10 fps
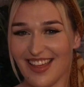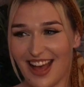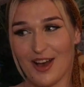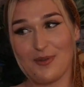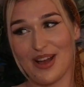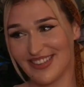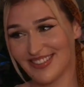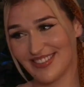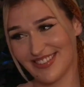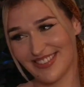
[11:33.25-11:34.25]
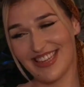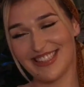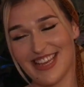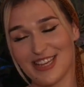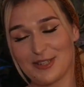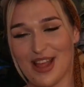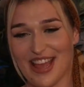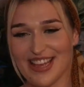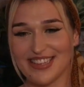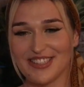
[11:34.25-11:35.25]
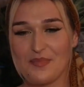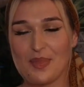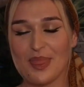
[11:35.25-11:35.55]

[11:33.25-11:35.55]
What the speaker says: see that when it takes place.